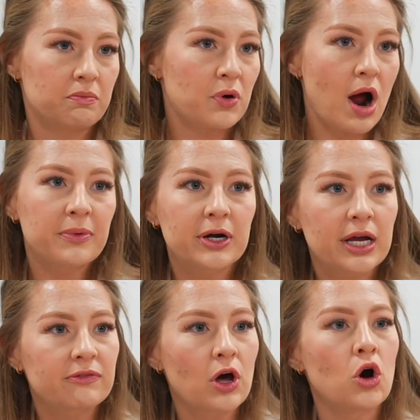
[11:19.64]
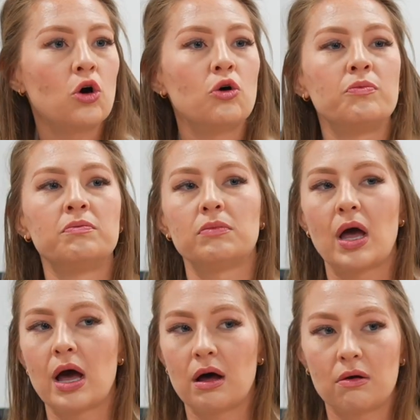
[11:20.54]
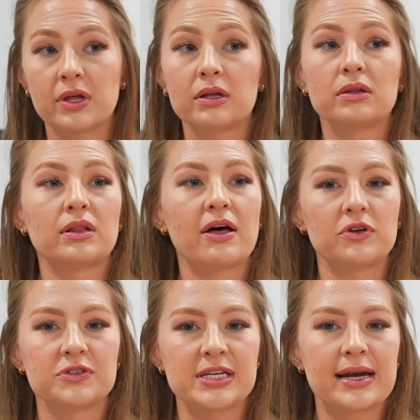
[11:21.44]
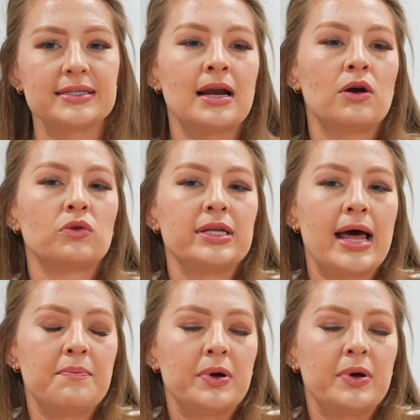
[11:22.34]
Property of the home, the level of status, and not only that,